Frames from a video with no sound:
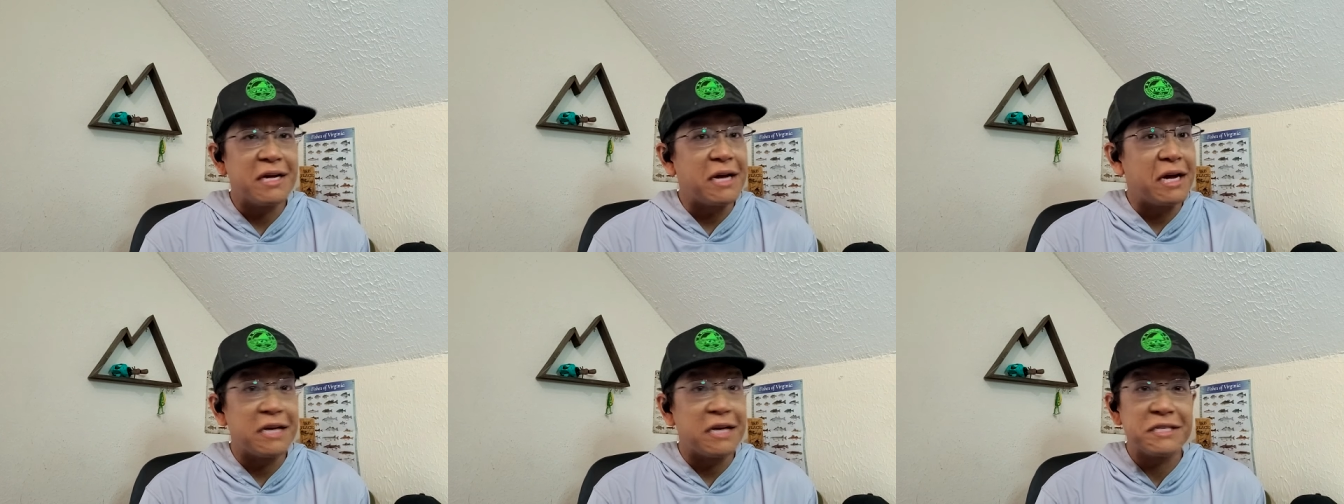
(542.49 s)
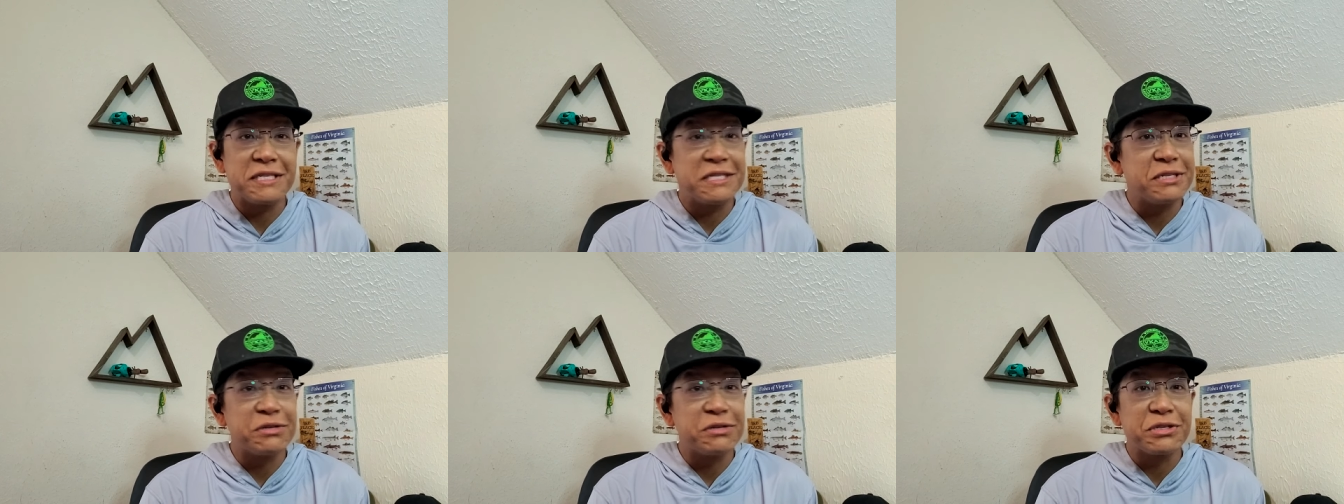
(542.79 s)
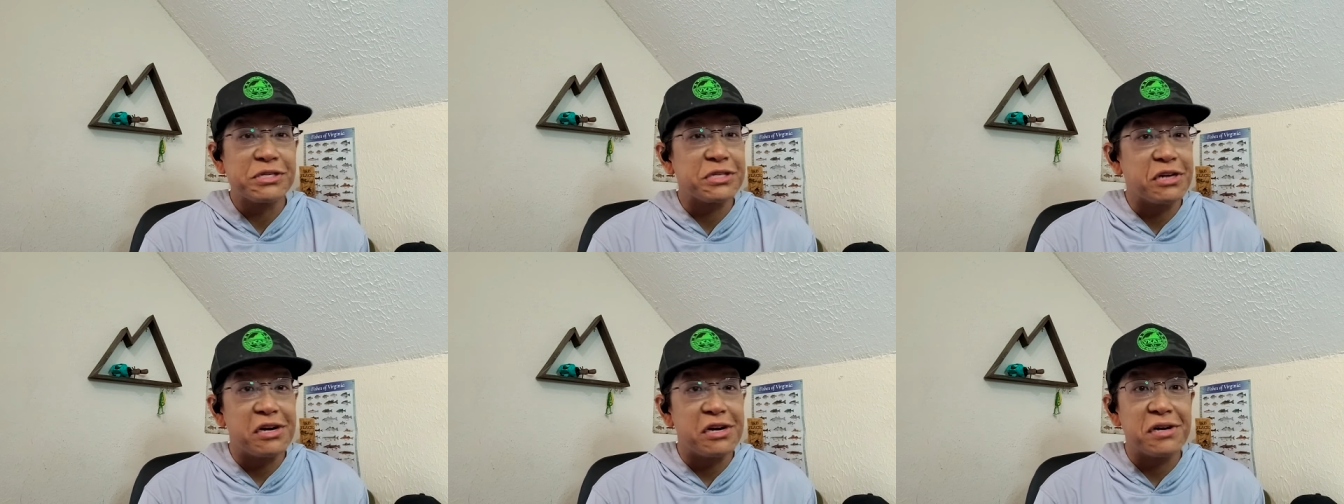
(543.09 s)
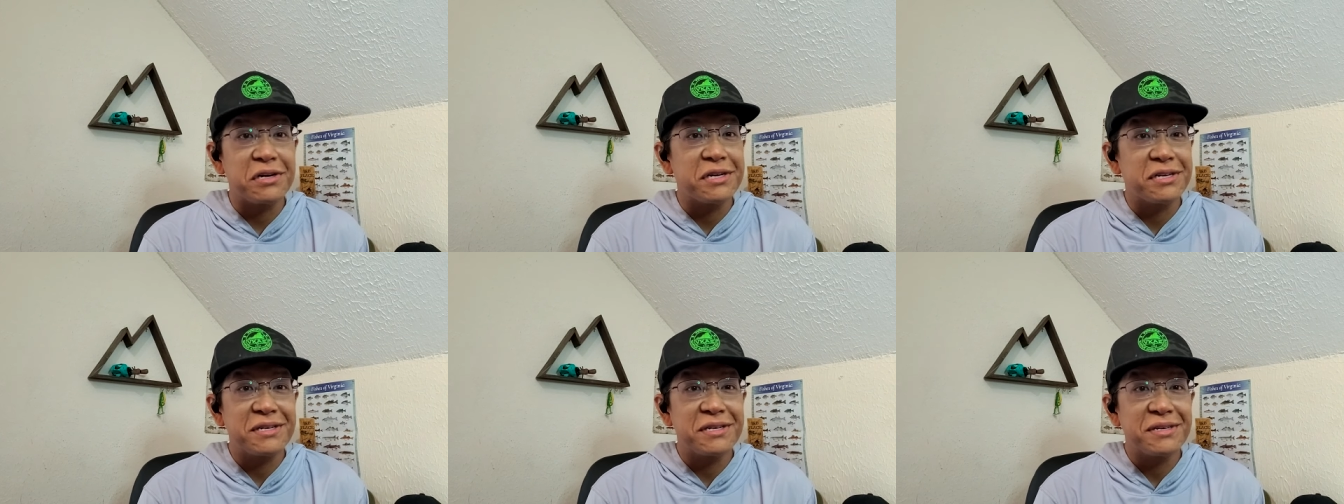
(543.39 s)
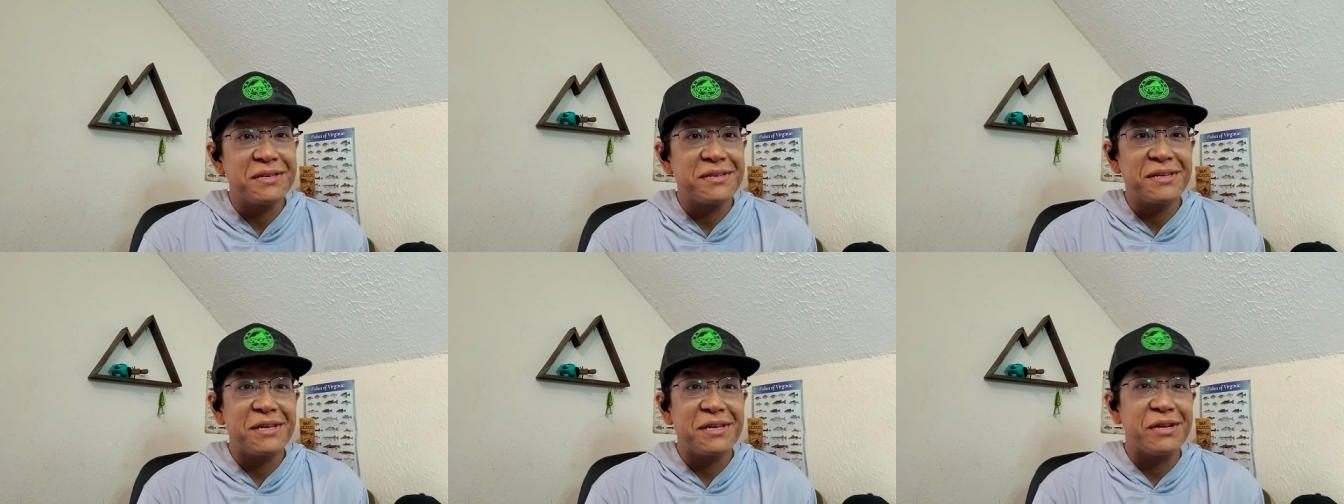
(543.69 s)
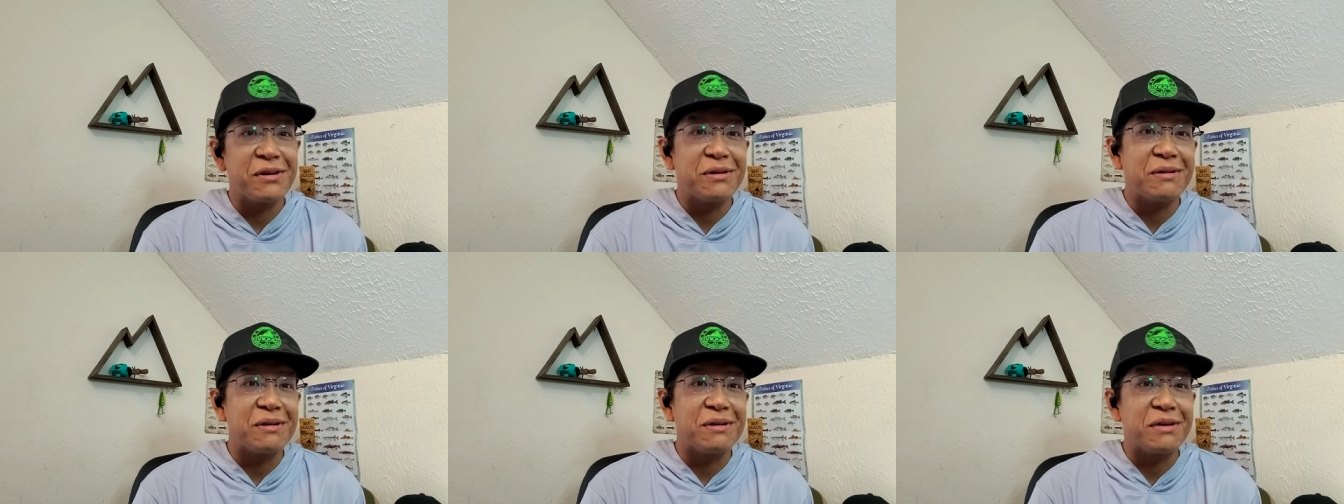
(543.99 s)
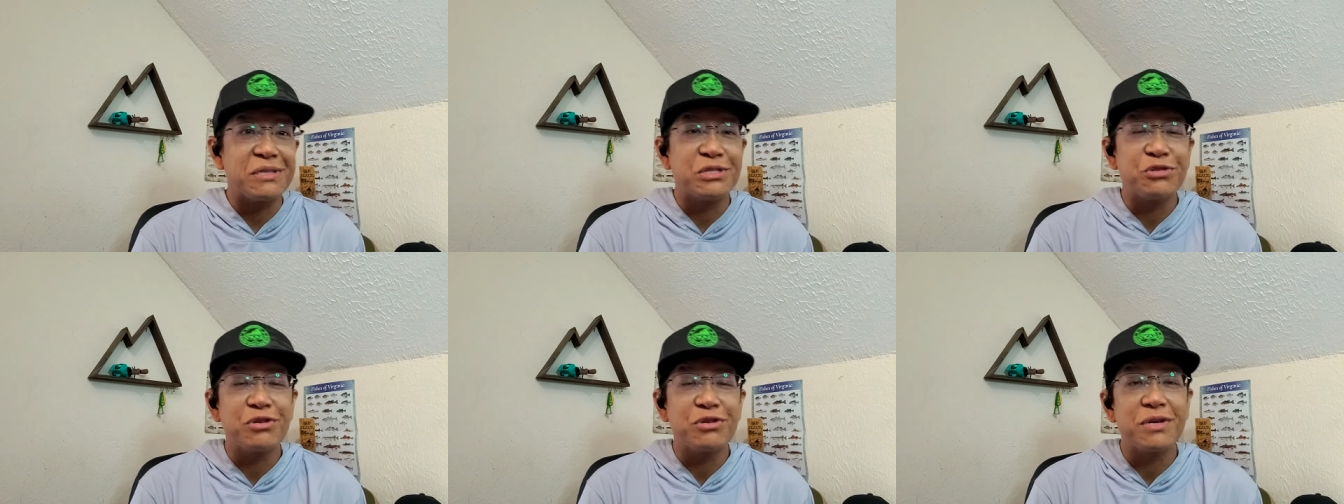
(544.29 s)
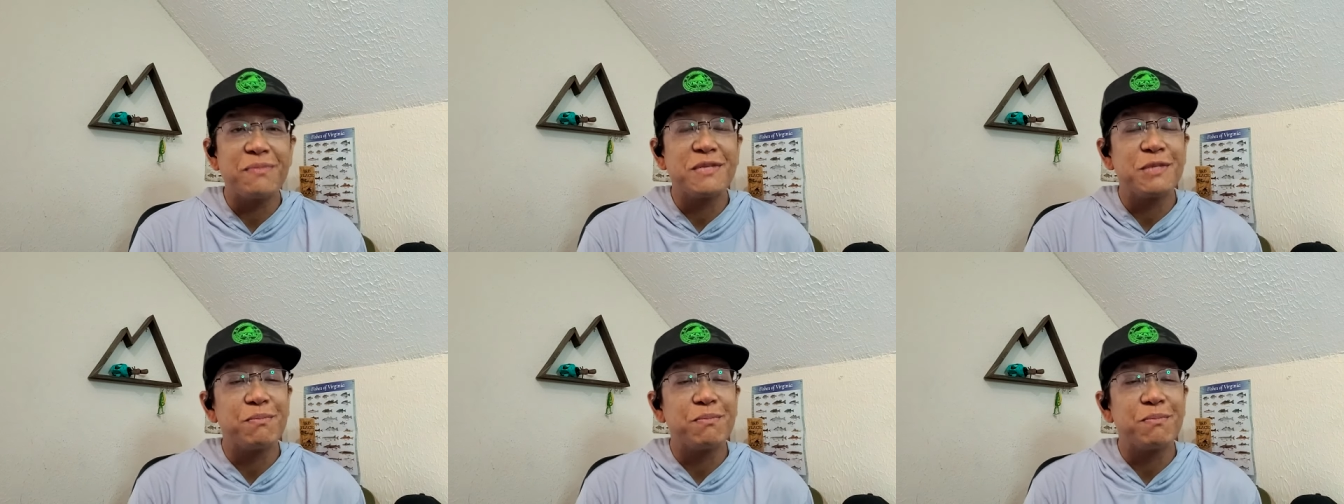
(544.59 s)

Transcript: I'll still skunk, you know, on trips,